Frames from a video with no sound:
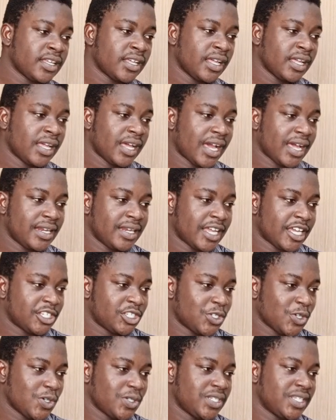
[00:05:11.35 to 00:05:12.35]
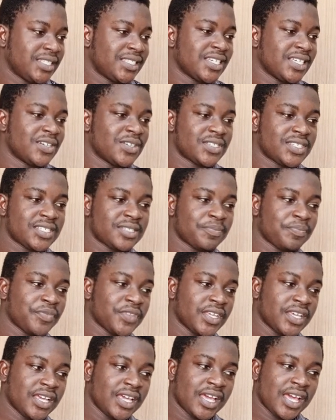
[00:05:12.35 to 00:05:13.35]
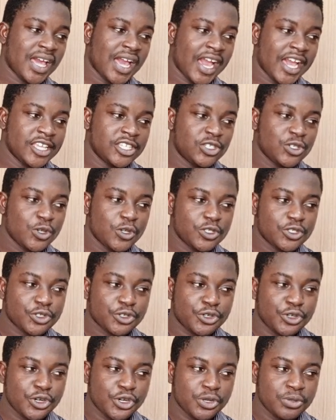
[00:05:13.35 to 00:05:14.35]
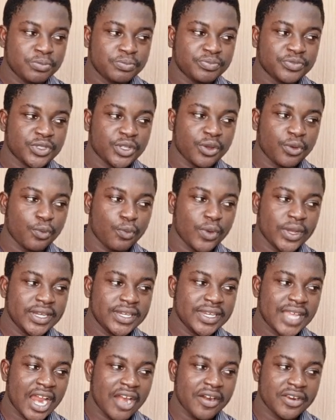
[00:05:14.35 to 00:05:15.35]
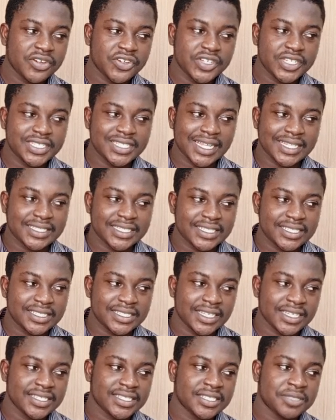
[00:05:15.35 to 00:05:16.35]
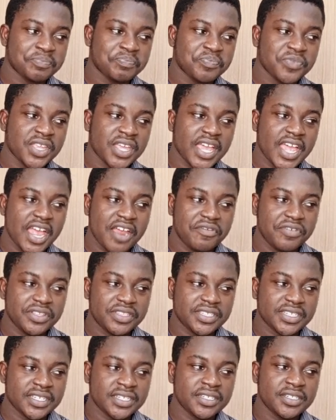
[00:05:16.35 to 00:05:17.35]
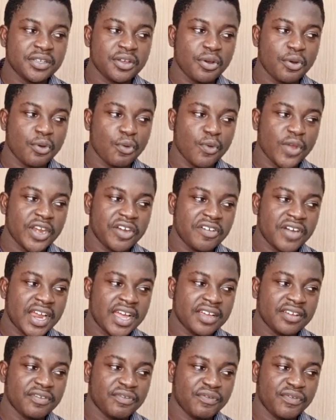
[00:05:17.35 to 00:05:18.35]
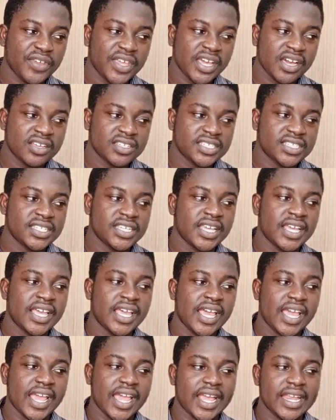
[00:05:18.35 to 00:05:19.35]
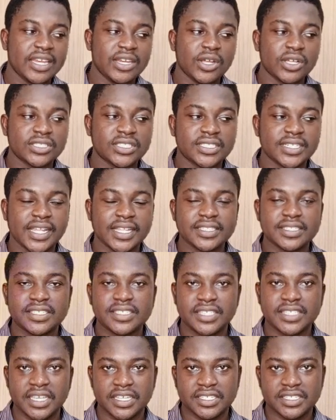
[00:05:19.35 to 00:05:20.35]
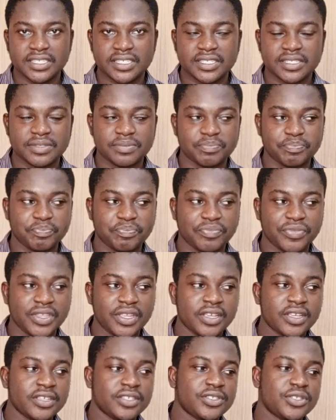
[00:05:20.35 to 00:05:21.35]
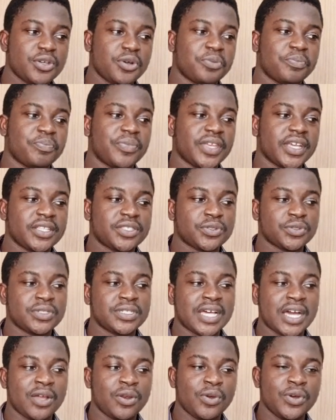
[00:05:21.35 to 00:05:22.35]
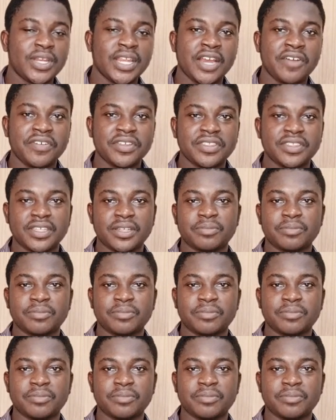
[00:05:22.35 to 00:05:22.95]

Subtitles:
Under show details, I chose Chrome, Win Directory Statistics, everything, WinRAR, VLC, and .NET 6. So it will download everything.